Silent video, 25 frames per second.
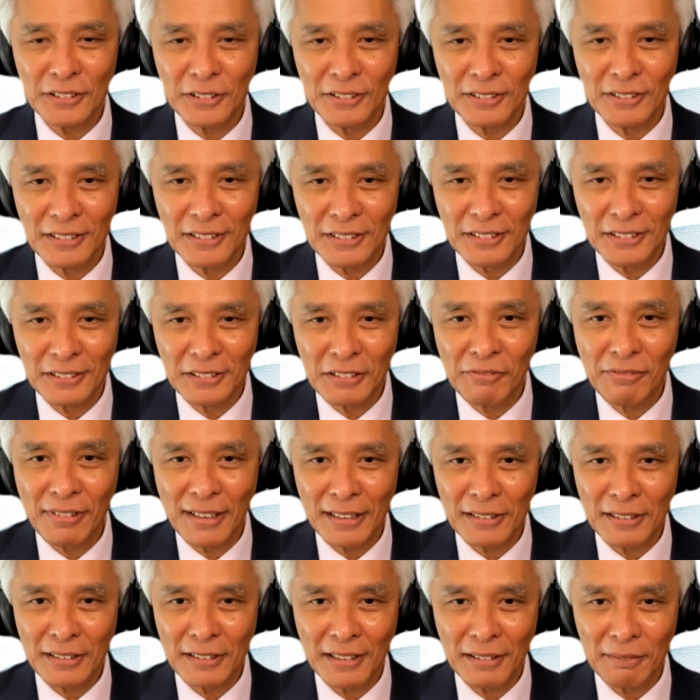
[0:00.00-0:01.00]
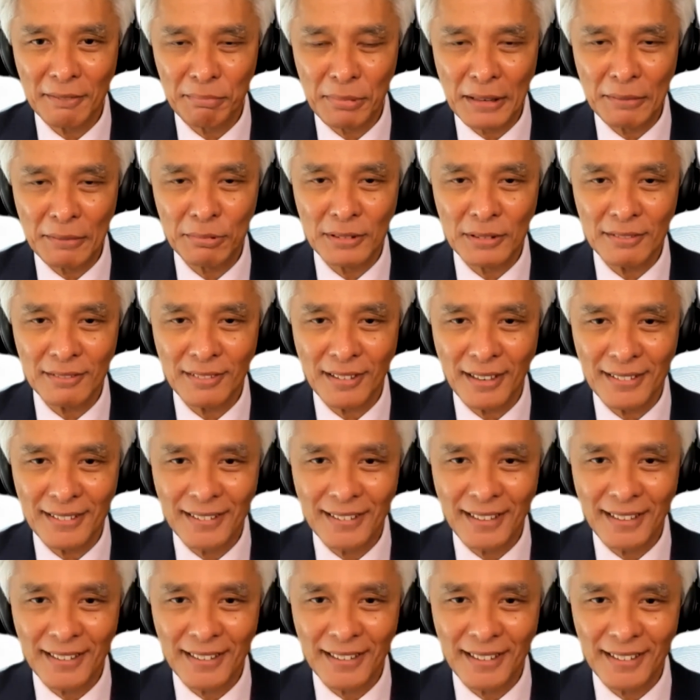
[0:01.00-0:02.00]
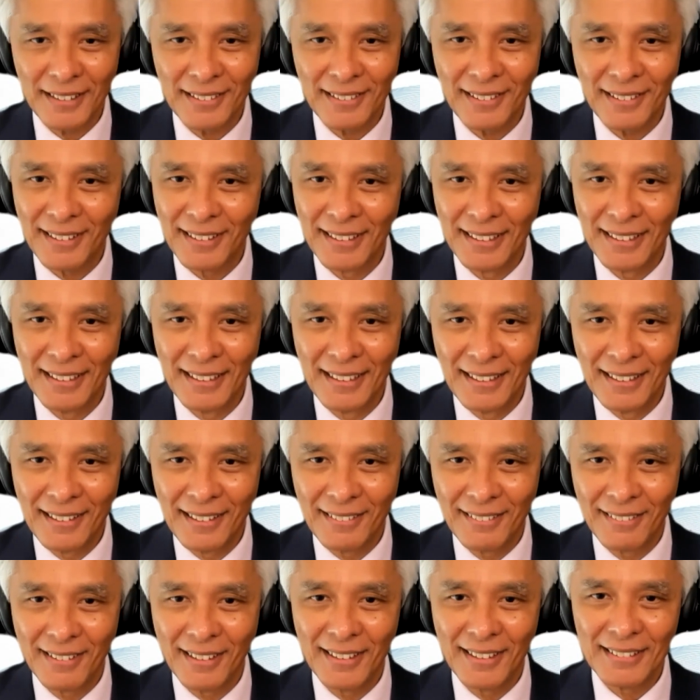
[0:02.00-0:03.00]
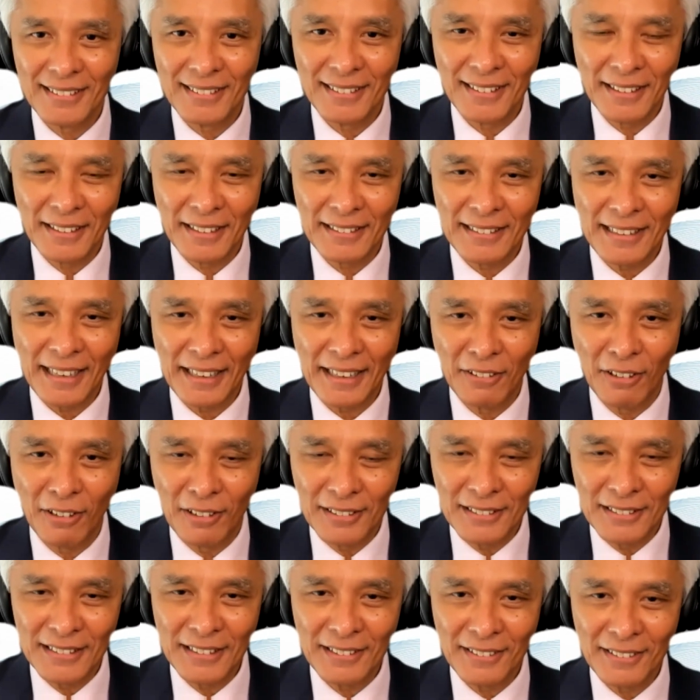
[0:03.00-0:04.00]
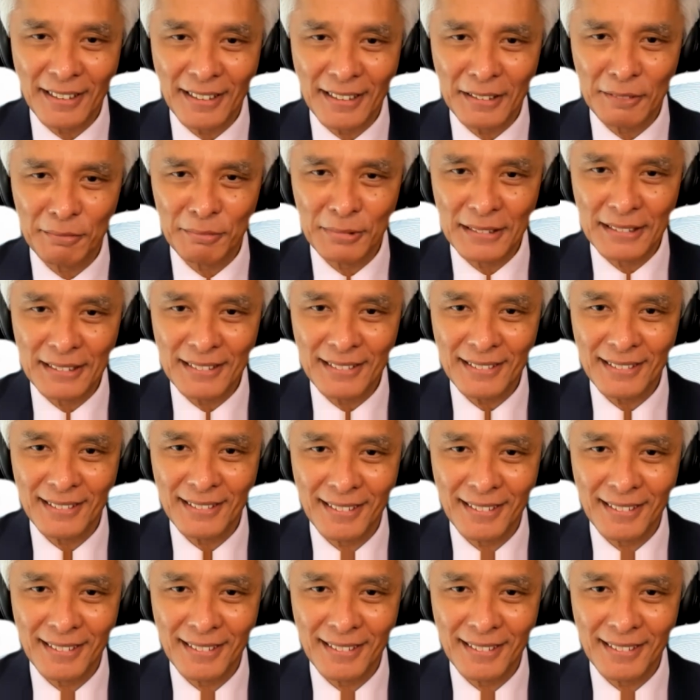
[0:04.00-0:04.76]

You invest in the people rather than the technology or the company.